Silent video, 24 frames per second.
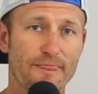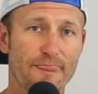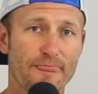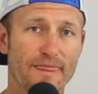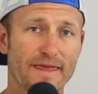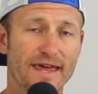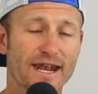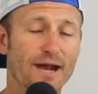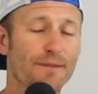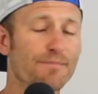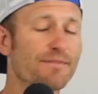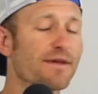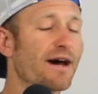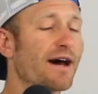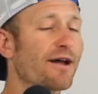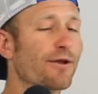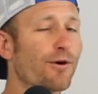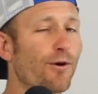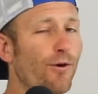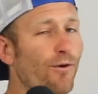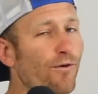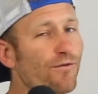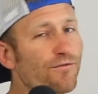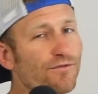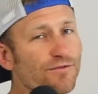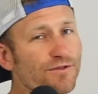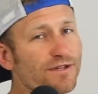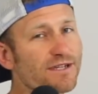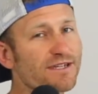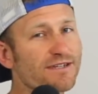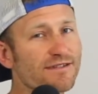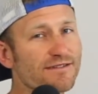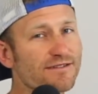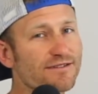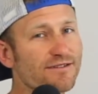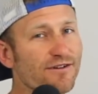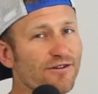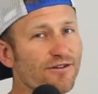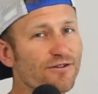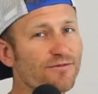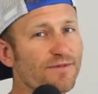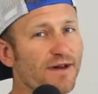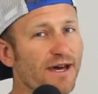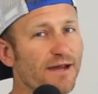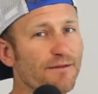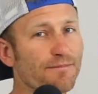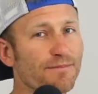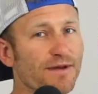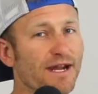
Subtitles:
and I'm not overly concerned about them,